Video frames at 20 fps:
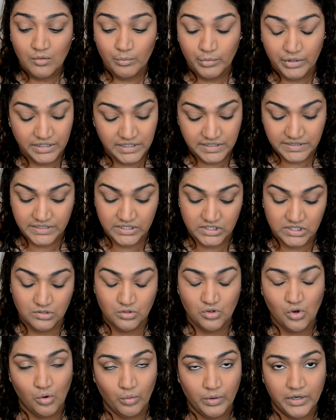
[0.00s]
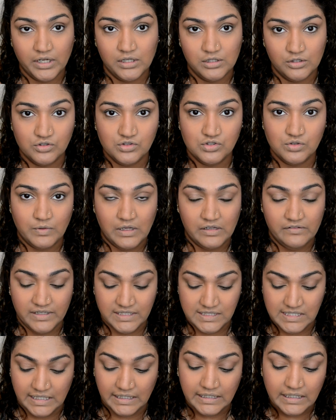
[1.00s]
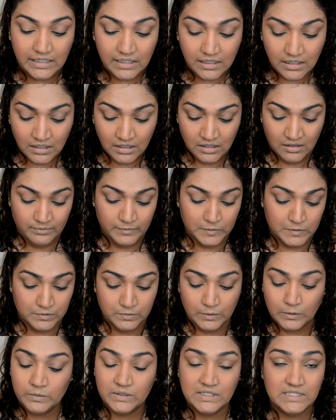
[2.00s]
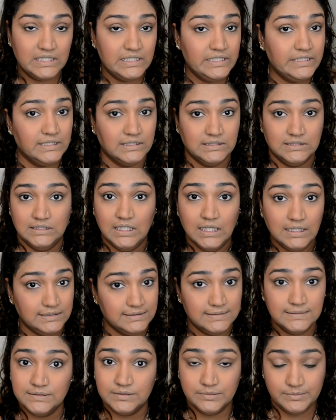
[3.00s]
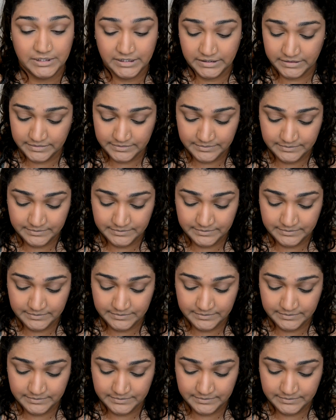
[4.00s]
But this is nowhere close to Velvet Teddy, because Velvet Teddy does not suit me.